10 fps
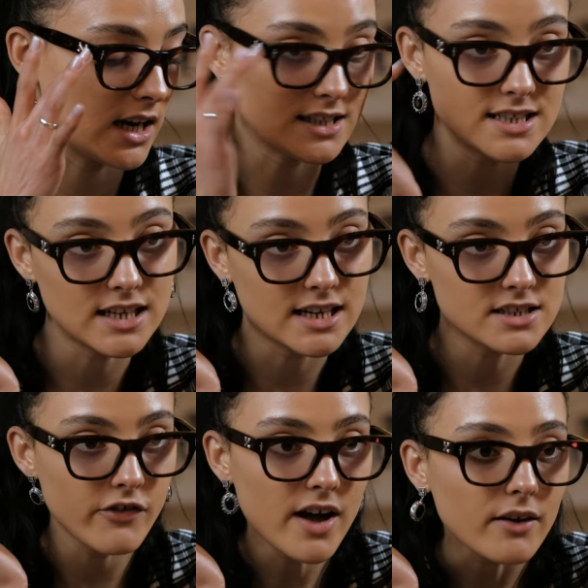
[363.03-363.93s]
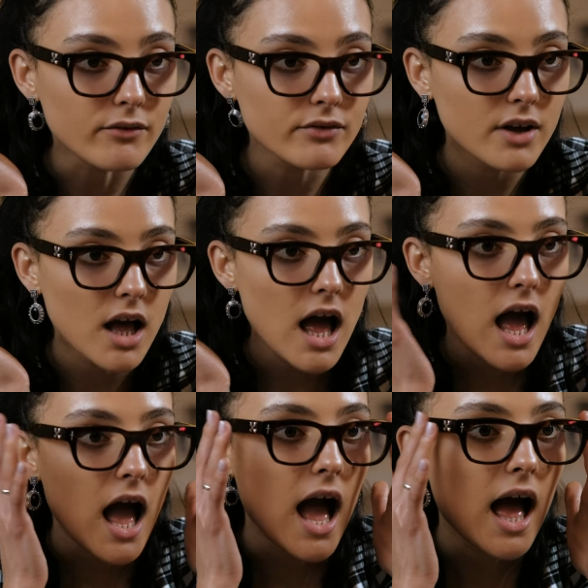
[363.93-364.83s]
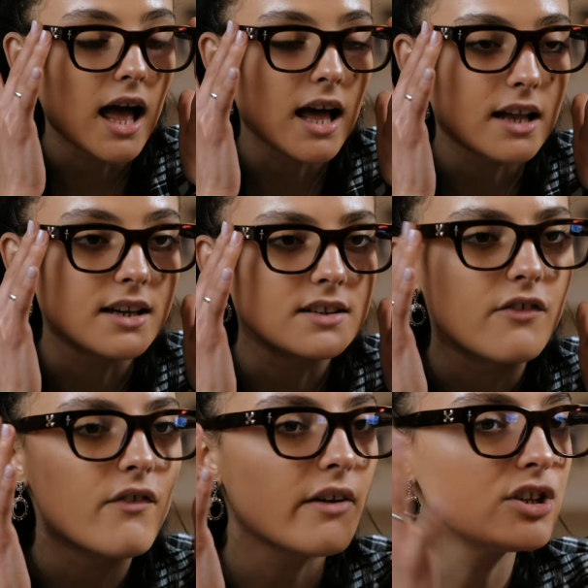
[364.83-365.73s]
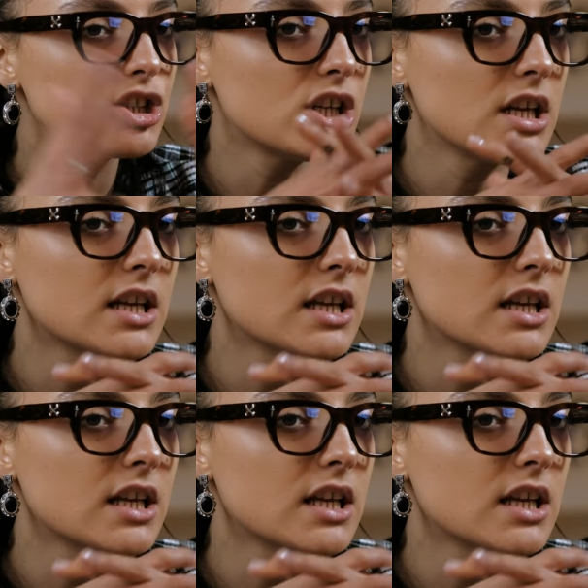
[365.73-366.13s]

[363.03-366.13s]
1985 and is a very chic,